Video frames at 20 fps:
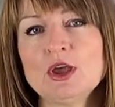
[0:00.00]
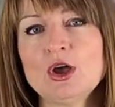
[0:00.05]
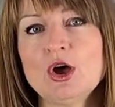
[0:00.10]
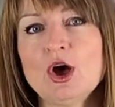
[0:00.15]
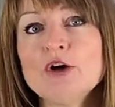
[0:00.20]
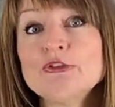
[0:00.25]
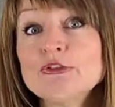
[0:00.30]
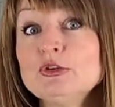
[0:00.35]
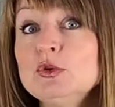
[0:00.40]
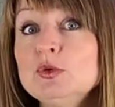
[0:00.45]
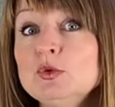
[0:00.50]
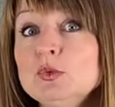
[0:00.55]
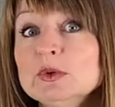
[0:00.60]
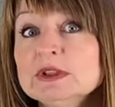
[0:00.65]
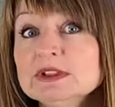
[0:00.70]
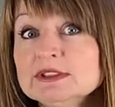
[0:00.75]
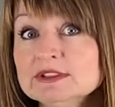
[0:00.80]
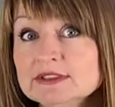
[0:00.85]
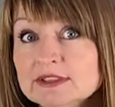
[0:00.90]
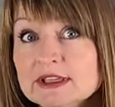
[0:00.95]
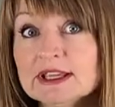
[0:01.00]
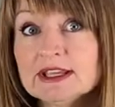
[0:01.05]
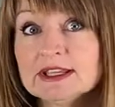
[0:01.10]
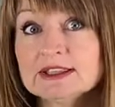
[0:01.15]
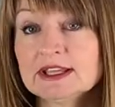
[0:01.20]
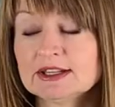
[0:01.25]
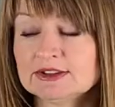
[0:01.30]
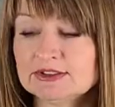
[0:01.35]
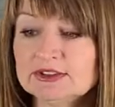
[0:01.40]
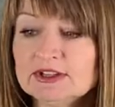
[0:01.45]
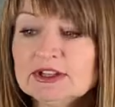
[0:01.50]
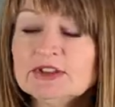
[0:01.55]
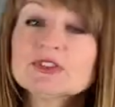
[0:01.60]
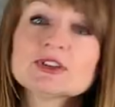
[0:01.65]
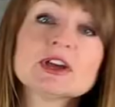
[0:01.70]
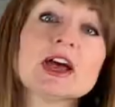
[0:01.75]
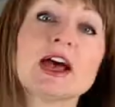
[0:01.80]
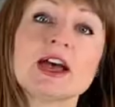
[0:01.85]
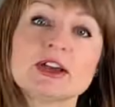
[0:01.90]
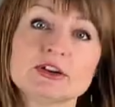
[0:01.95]
of who we think that this
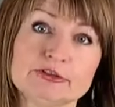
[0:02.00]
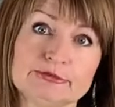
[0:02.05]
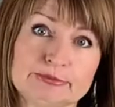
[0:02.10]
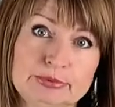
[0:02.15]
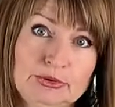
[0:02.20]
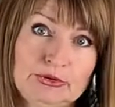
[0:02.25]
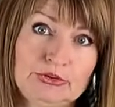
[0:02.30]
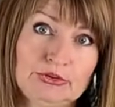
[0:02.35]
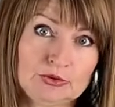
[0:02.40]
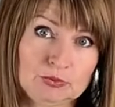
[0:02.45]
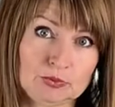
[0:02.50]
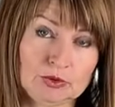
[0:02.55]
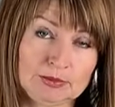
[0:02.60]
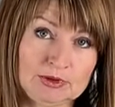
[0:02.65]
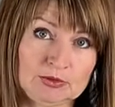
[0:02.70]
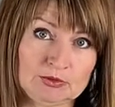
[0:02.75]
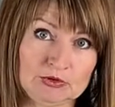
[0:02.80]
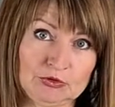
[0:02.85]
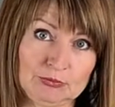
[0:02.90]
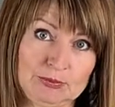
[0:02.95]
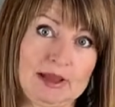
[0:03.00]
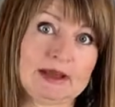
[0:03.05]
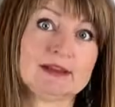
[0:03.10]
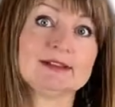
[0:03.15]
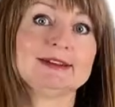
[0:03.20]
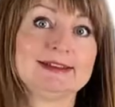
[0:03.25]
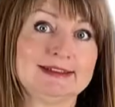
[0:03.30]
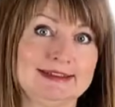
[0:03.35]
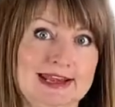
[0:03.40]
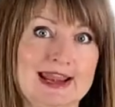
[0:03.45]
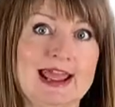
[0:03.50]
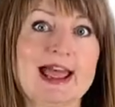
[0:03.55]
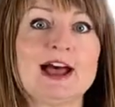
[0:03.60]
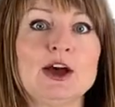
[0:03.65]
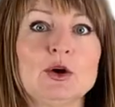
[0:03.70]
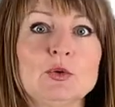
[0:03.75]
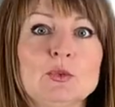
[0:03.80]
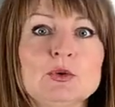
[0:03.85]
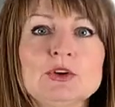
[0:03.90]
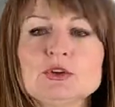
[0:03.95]
kind of person will be respected
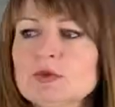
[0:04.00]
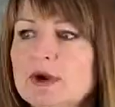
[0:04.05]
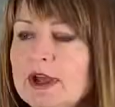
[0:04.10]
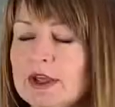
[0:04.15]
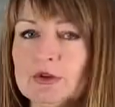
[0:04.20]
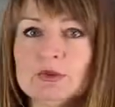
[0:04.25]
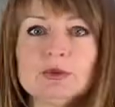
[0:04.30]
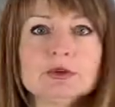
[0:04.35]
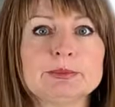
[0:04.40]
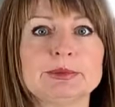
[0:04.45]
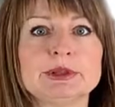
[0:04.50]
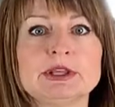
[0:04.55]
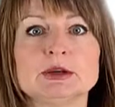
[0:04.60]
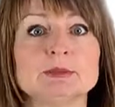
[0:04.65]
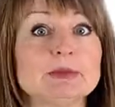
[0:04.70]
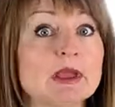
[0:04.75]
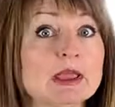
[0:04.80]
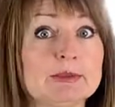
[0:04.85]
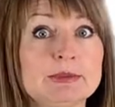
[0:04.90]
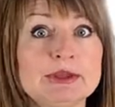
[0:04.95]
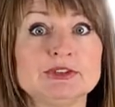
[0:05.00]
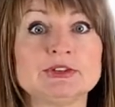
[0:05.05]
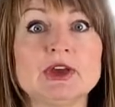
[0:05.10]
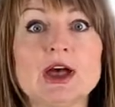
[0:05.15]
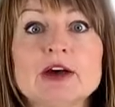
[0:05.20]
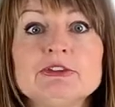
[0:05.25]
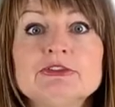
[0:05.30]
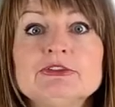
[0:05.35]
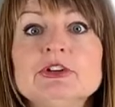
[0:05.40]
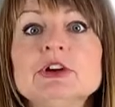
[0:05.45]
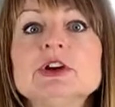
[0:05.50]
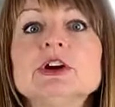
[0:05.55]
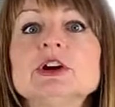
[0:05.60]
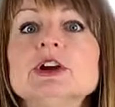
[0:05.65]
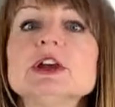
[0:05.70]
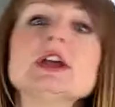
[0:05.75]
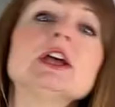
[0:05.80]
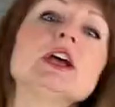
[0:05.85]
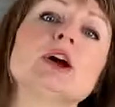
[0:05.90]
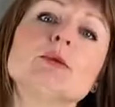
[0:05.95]
now. We try to appear maybe tougher,
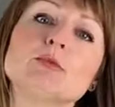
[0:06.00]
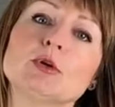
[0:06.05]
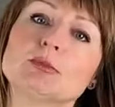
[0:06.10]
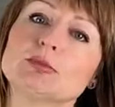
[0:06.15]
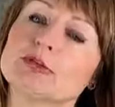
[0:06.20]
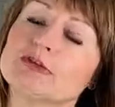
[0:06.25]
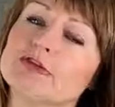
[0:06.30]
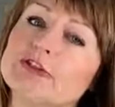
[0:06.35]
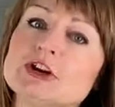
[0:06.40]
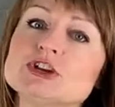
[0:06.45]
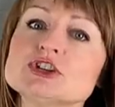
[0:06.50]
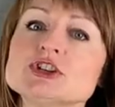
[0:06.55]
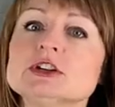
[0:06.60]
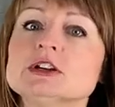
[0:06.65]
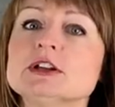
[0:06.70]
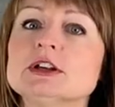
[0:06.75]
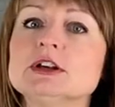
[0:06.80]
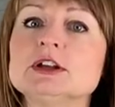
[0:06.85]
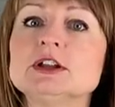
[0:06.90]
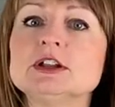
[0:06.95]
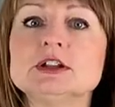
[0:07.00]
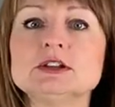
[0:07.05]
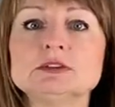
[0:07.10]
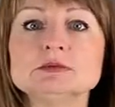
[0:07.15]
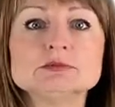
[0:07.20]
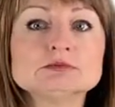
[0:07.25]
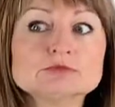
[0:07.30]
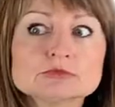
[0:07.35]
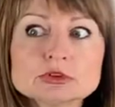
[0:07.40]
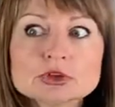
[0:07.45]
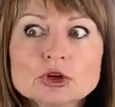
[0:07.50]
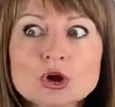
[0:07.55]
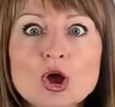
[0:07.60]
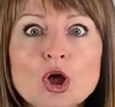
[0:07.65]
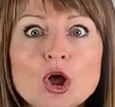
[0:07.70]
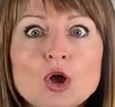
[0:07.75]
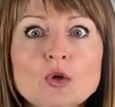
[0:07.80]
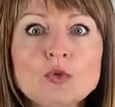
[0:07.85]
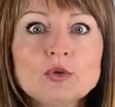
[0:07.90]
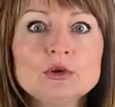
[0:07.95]
more professional,
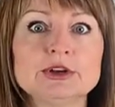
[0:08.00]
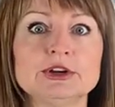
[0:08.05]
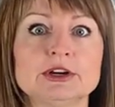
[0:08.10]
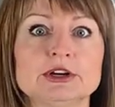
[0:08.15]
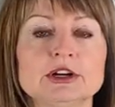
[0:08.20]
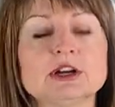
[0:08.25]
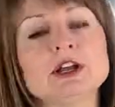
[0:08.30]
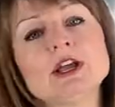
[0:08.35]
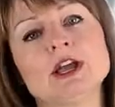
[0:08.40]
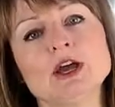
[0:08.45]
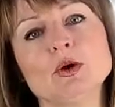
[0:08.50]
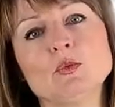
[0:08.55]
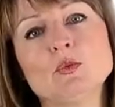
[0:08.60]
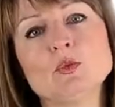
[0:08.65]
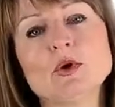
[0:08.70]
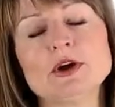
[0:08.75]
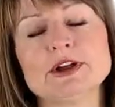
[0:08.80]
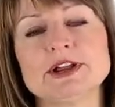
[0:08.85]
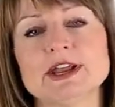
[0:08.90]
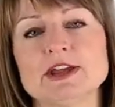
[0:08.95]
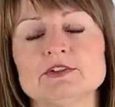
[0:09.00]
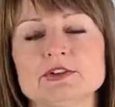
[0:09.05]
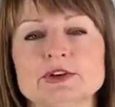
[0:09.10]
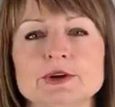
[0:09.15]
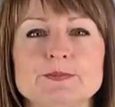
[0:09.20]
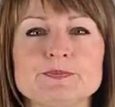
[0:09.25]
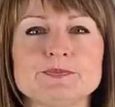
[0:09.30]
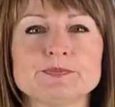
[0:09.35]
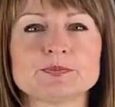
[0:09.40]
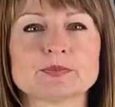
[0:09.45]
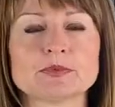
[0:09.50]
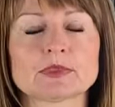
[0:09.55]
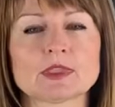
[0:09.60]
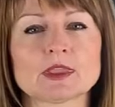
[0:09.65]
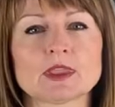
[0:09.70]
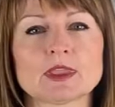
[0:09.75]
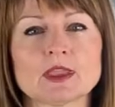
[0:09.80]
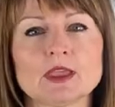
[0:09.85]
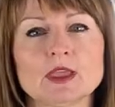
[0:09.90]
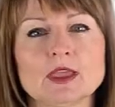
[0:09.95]
colder, whatever.
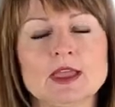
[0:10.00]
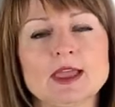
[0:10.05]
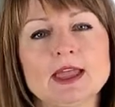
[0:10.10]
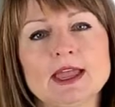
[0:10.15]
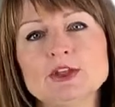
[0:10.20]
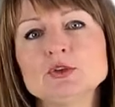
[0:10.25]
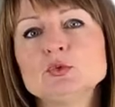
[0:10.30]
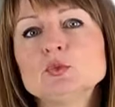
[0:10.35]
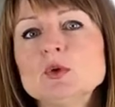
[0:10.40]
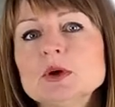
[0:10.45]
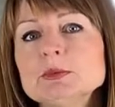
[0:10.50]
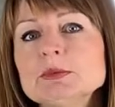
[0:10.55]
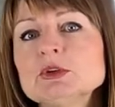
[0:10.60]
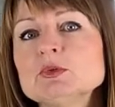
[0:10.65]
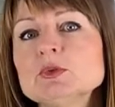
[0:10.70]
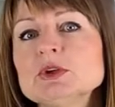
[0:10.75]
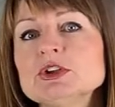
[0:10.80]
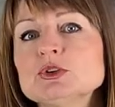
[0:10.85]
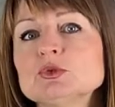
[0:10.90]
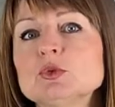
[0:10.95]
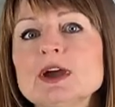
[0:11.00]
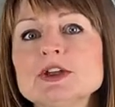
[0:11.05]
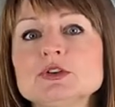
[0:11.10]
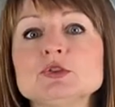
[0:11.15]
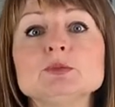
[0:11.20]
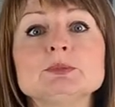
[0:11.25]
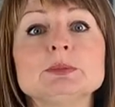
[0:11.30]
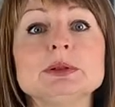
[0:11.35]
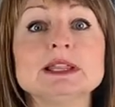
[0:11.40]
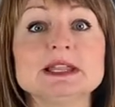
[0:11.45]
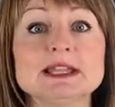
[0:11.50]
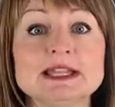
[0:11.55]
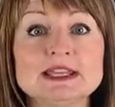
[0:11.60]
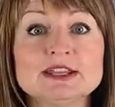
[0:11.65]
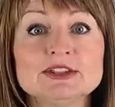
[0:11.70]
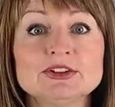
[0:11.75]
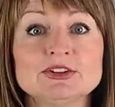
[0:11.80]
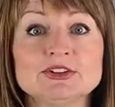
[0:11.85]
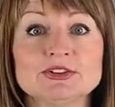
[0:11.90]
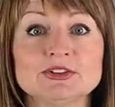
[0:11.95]
As women, we try to
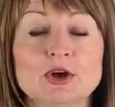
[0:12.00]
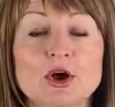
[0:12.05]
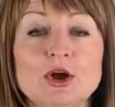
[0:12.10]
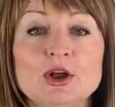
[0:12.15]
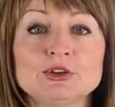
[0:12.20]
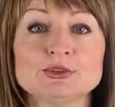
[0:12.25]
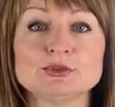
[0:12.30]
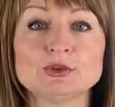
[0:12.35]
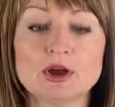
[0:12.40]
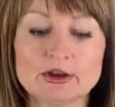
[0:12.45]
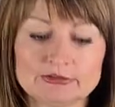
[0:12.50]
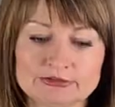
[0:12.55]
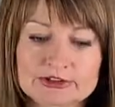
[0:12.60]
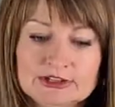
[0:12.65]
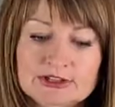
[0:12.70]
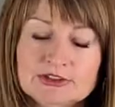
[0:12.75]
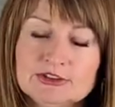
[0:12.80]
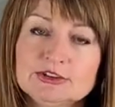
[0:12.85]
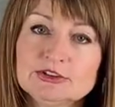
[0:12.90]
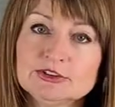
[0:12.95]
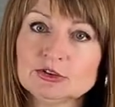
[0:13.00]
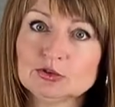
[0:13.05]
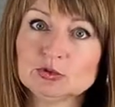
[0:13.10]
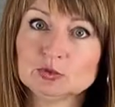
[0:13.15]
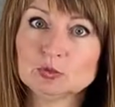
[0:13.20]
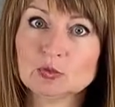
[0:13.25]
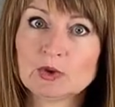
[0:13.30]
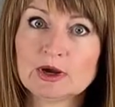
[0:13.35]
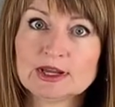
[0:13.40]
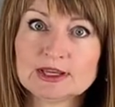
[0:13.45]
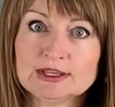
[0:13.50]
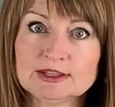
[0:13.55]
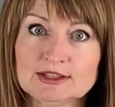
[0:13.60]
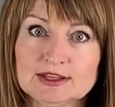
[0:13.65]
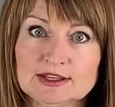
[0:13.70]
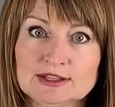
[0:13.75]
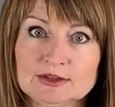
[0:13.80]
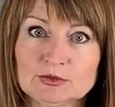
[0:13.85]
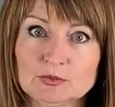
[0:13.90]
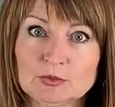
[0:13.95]
please all too often, and this is why
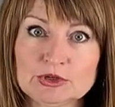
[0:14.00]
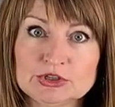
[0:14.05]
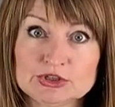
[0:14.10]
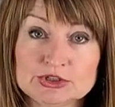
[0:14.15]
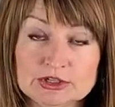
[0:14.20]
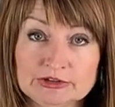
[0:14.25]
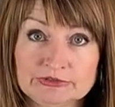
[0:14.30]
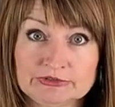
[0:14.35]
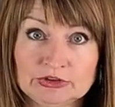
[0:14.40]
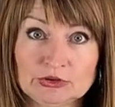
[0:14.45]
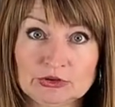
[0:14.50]
then we shift